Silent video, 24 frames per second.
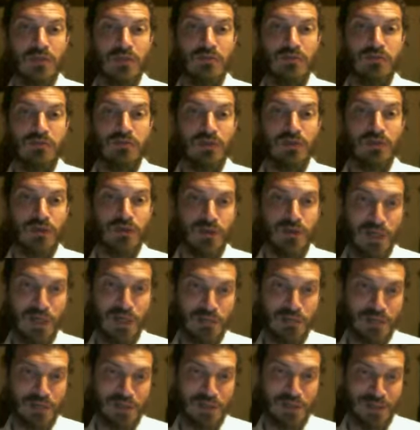fool around
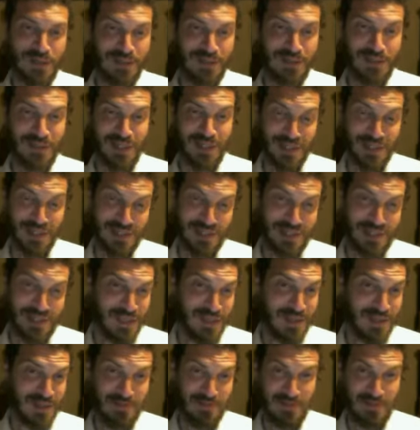with it.
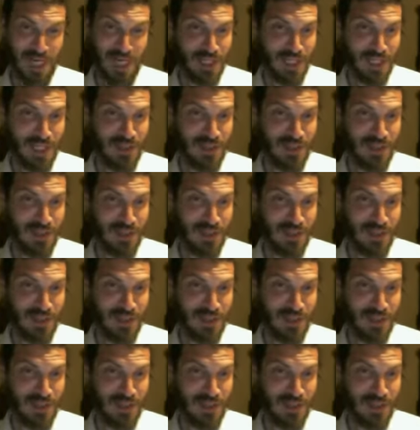Math